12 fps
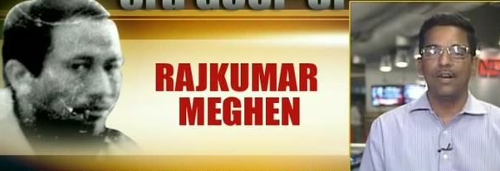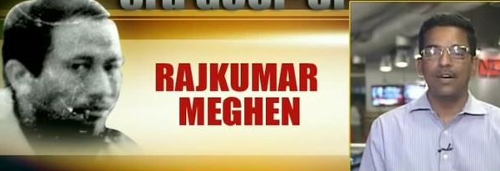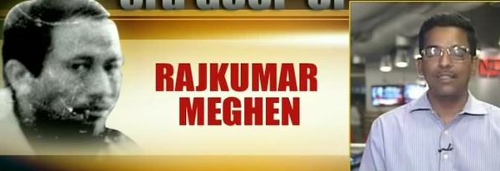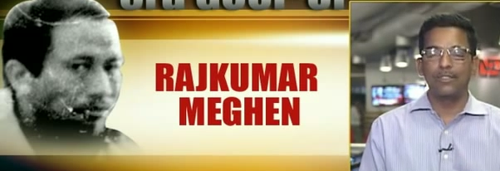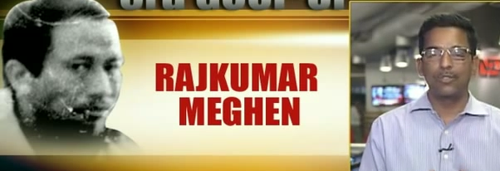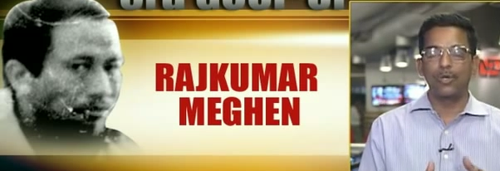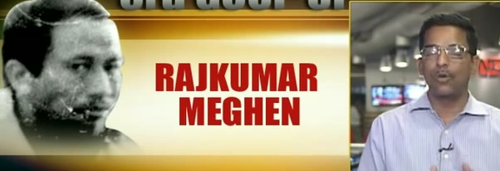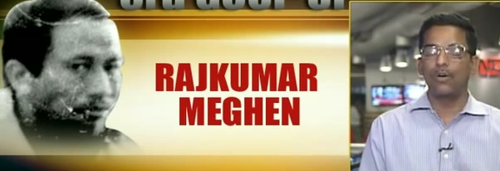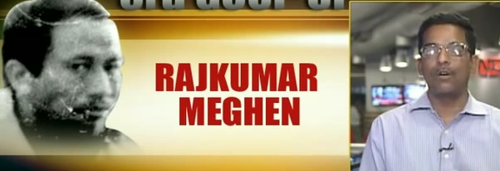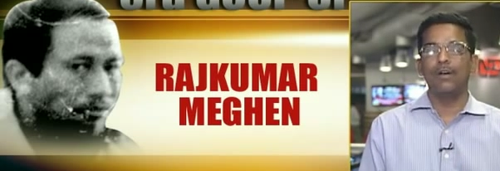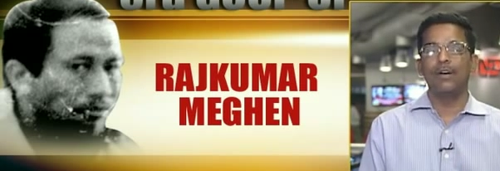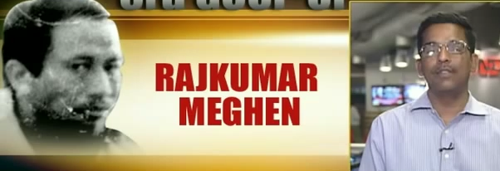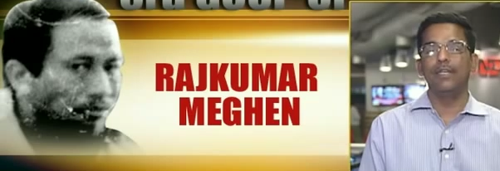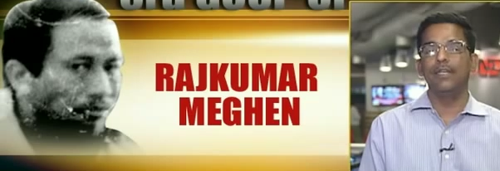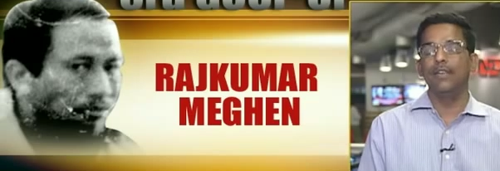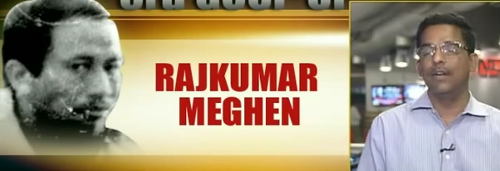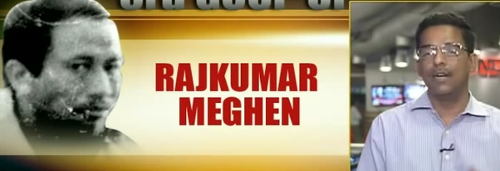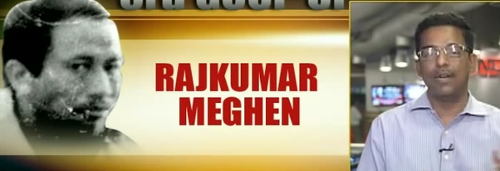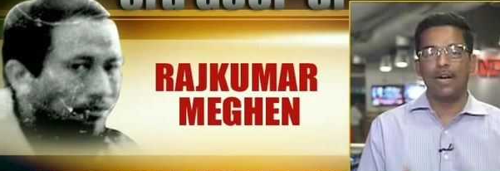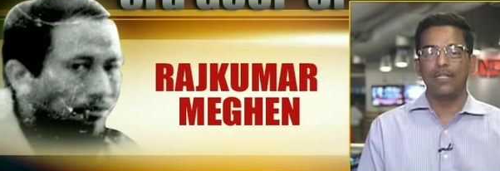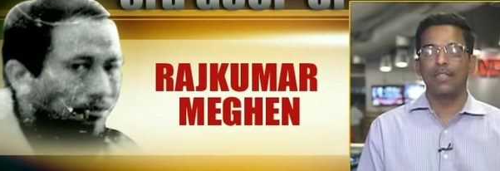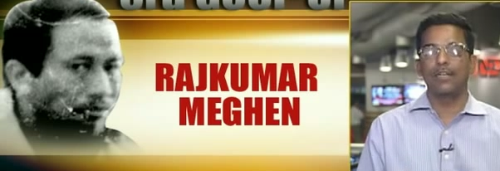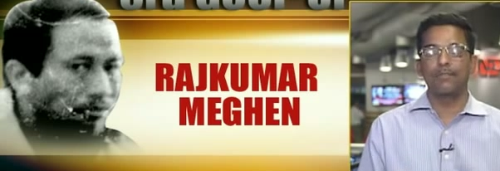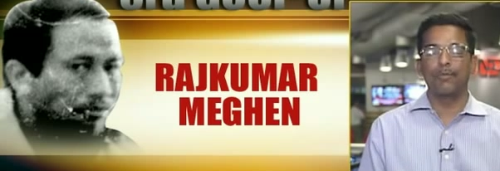Speaker 1: The
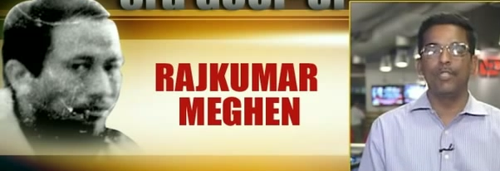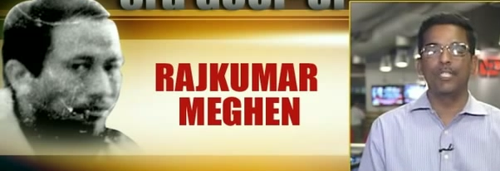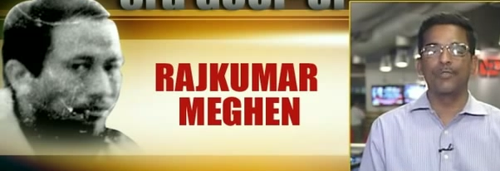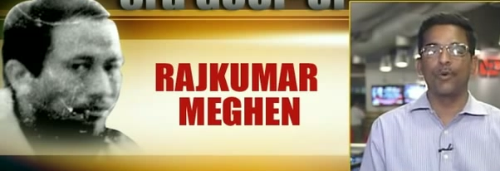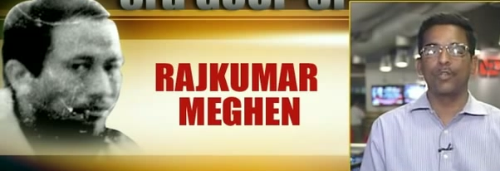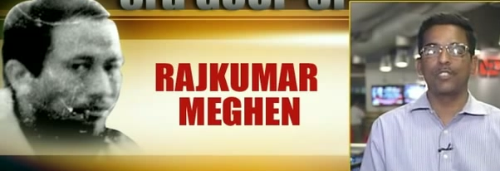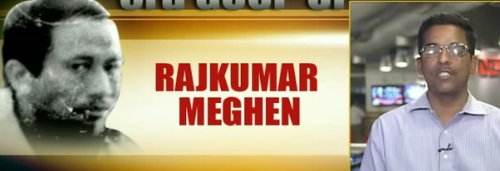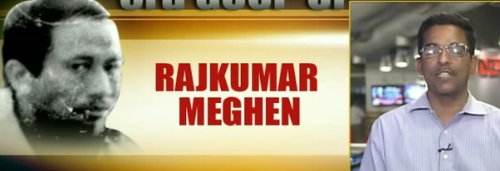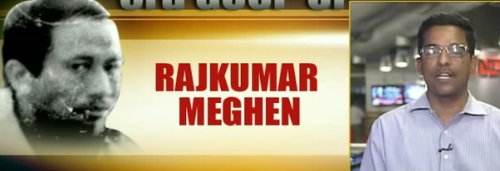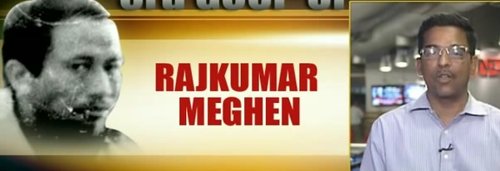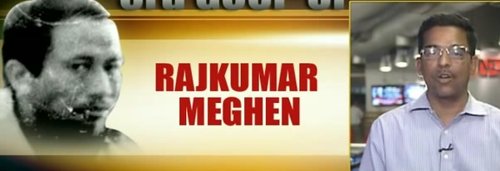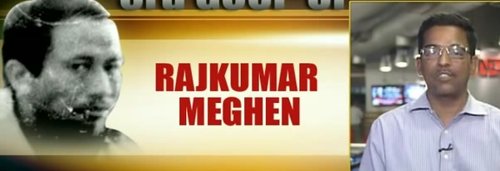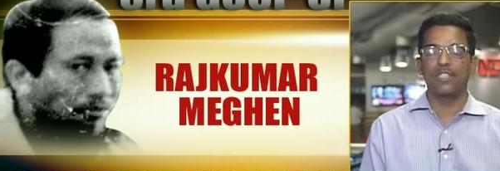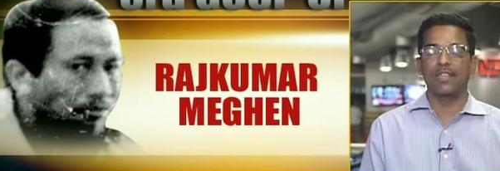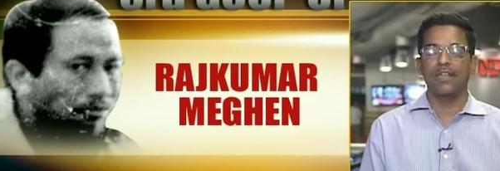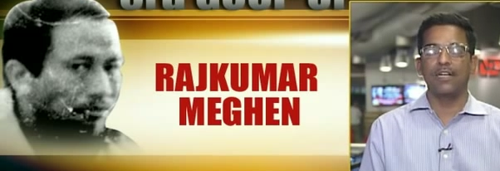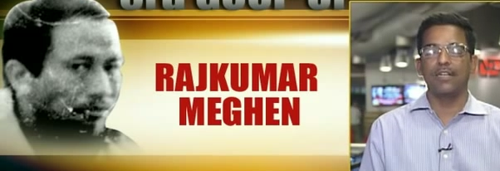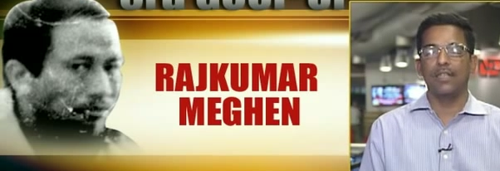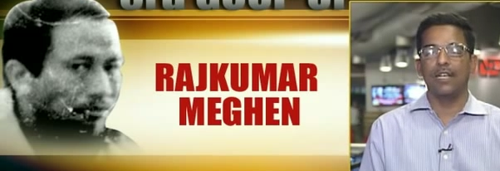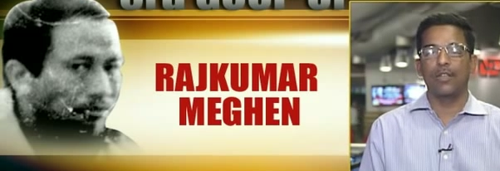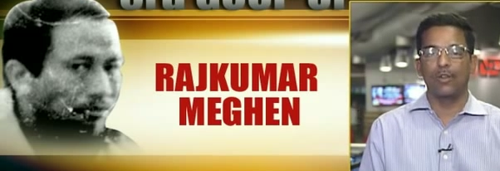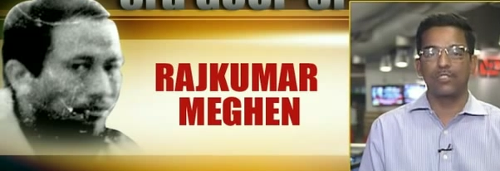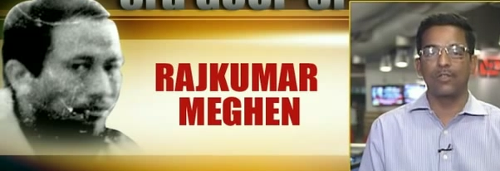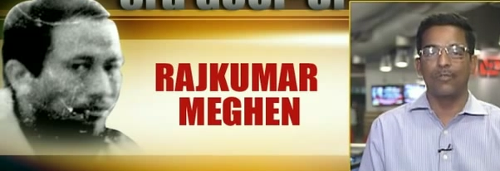other police forces across
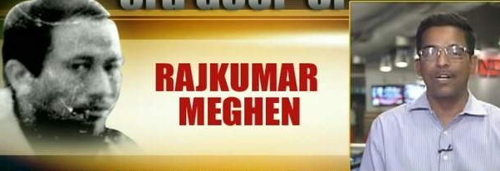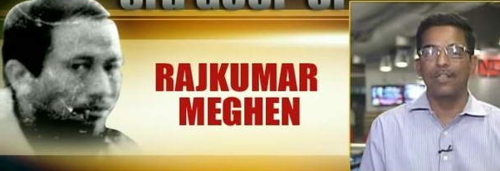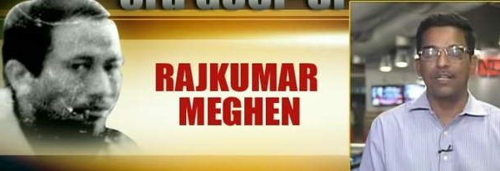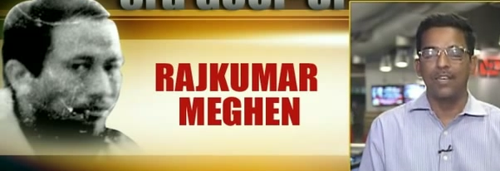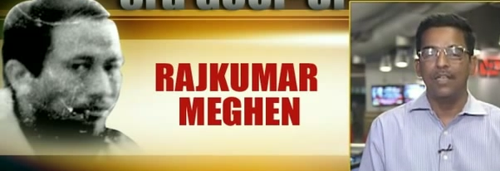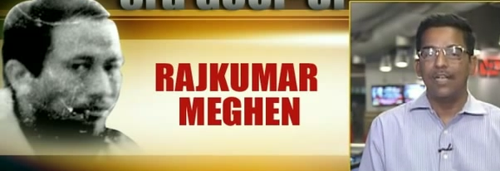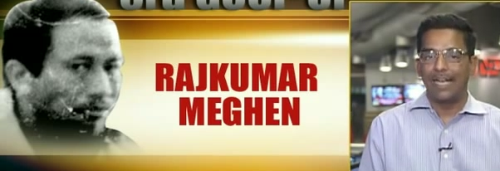the world,